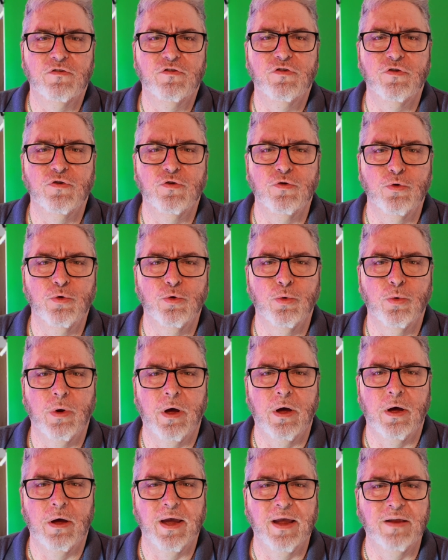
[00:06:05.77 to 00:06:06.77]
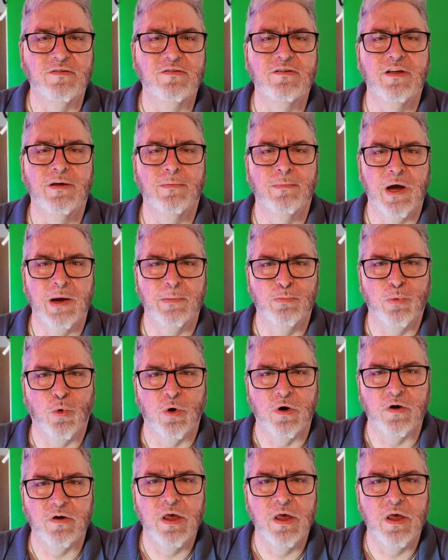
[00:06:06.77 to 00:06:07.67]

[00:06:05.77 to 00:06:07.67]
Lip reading: to HDMI port.